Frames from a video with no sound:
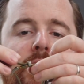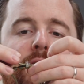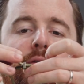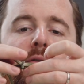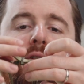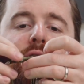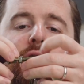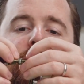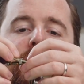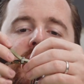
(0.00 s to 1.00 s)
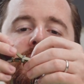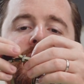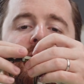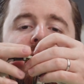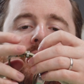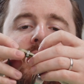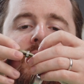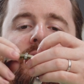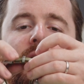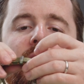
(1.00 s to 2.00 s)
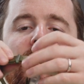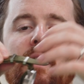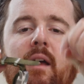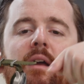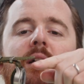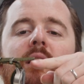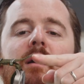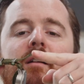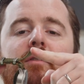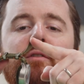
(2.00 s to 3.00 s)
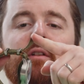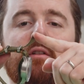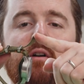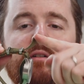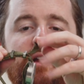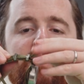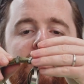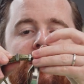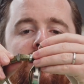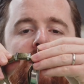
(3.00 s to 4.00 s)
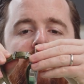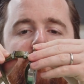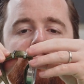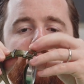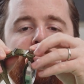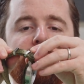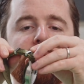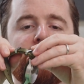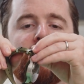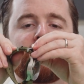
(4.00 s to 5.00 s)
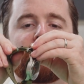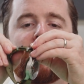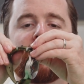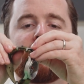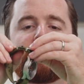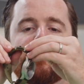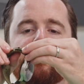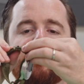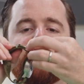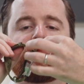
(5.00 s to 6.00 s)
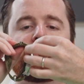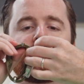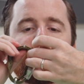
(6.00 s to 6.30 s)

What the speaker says: it through the two keepers. And if there's a long tail here, fold it back over itself,